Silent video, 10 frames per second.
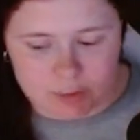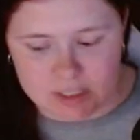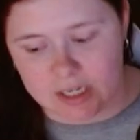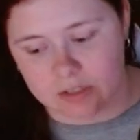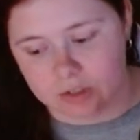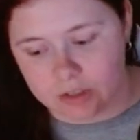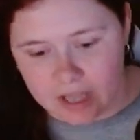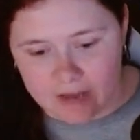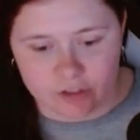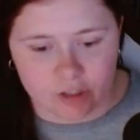We stayed a little
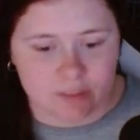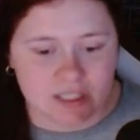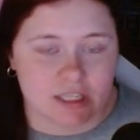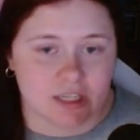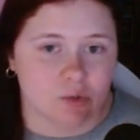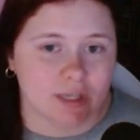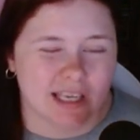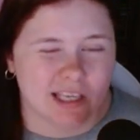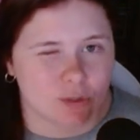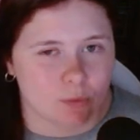after because they don't
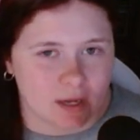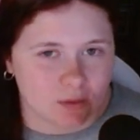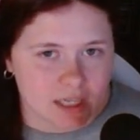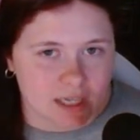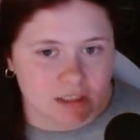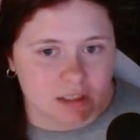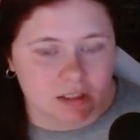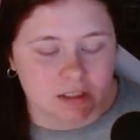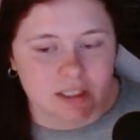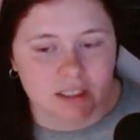kick you out
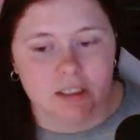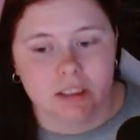technically.